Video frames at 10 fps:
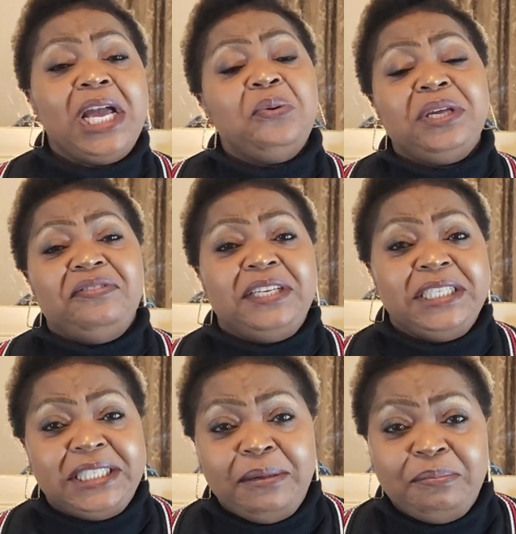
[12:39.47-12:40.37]
I'll give an
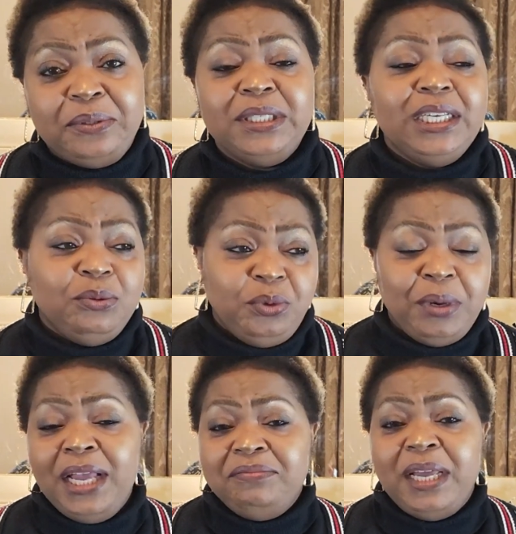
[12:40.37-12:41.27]
example.
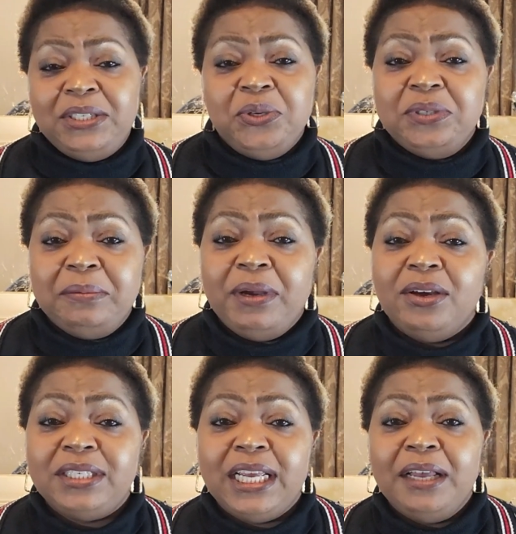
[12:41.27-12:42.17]
I, I talked
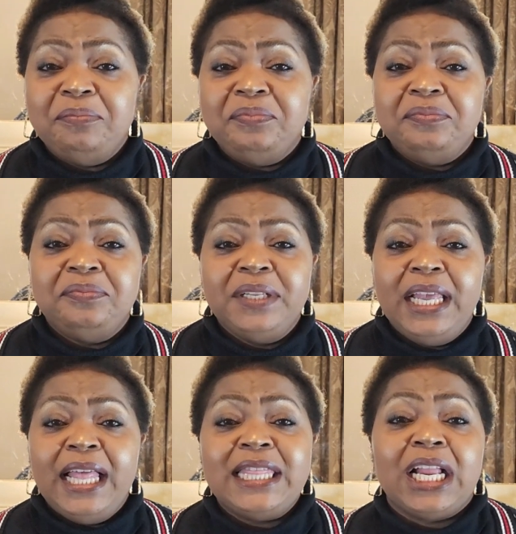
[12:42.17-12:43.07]
about um,
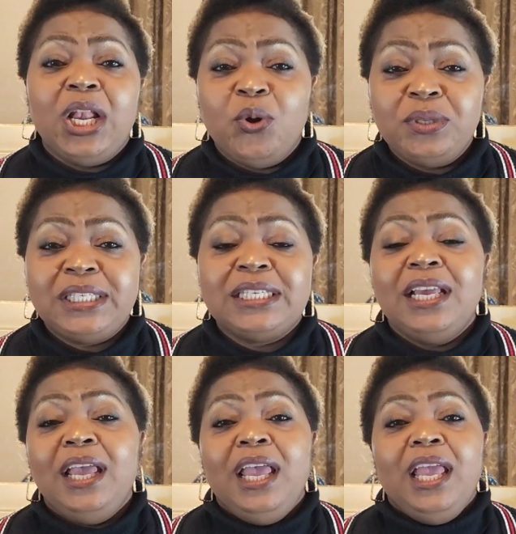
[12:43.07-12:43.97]
the clothes.
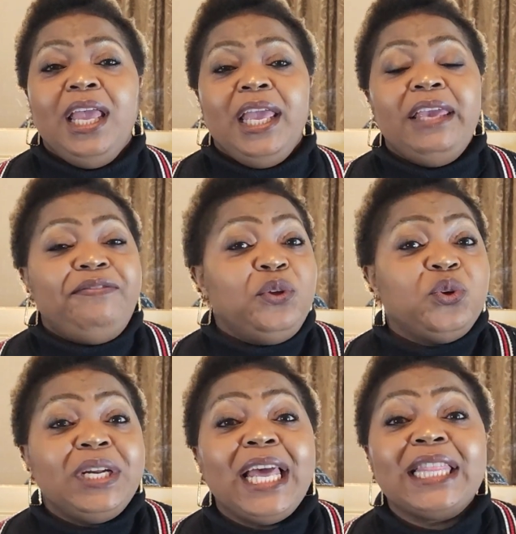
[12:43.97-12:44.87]
If you
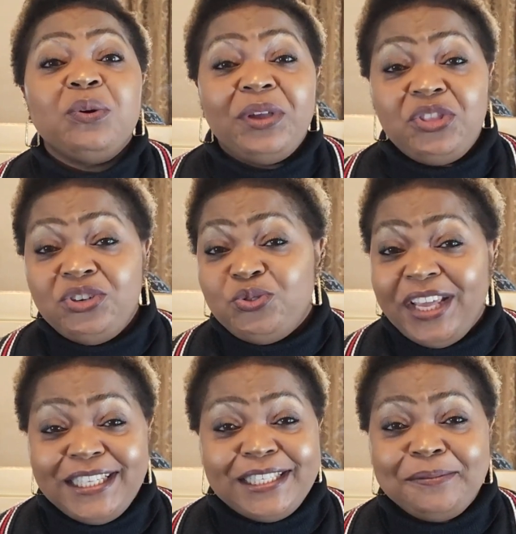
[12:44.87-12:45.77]
don't like the way they
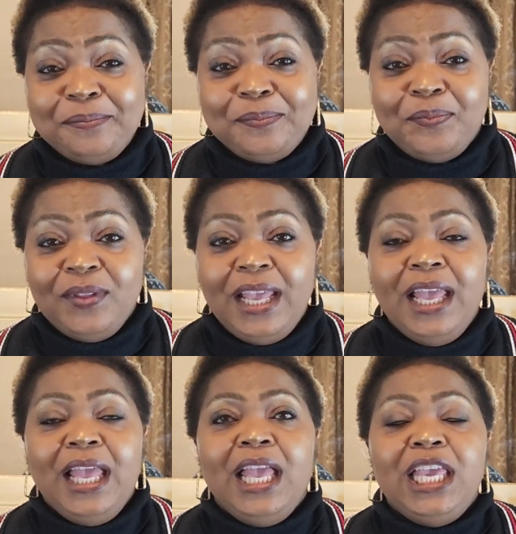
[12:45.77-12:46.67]
dress,
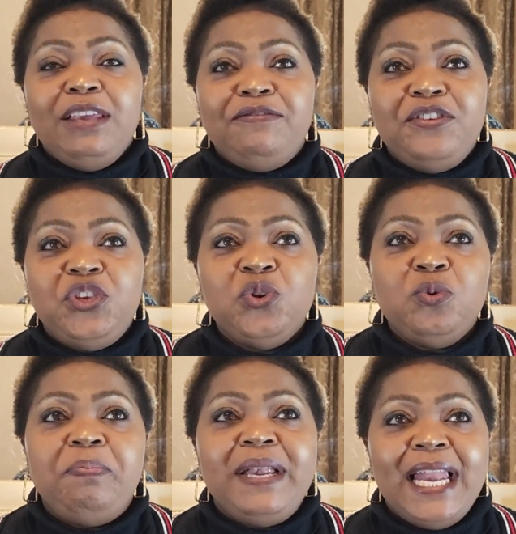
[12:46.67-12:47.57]
if
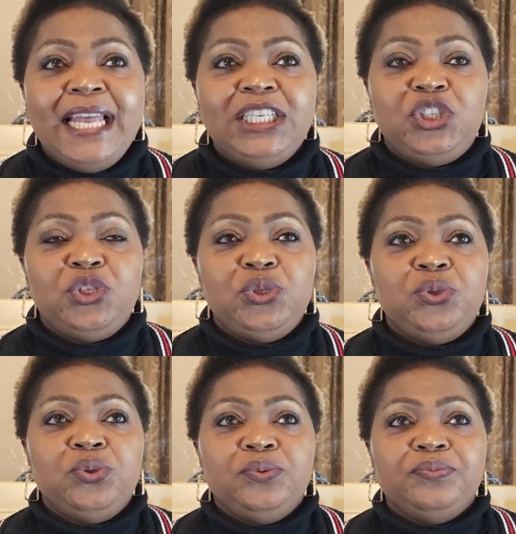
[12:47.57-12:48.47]
you plan to